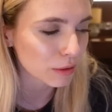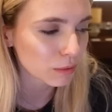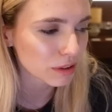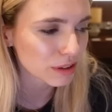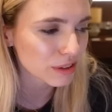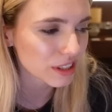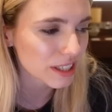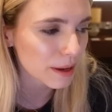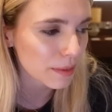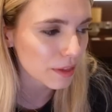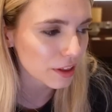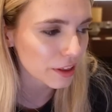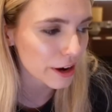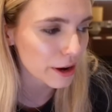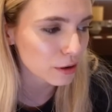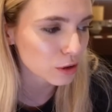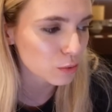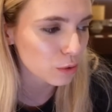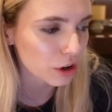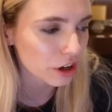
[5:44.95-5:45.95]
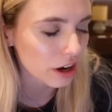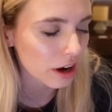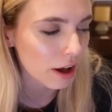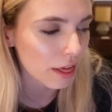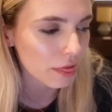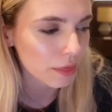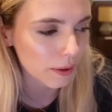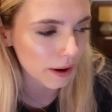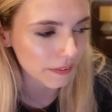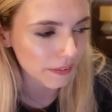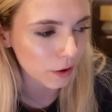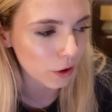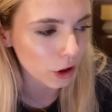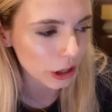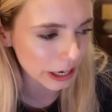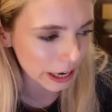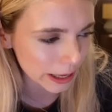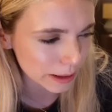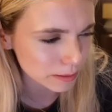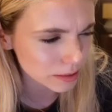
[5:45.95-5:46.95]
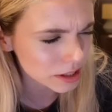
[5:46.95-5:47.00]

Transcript: which was something that I was working on throughout the whole game.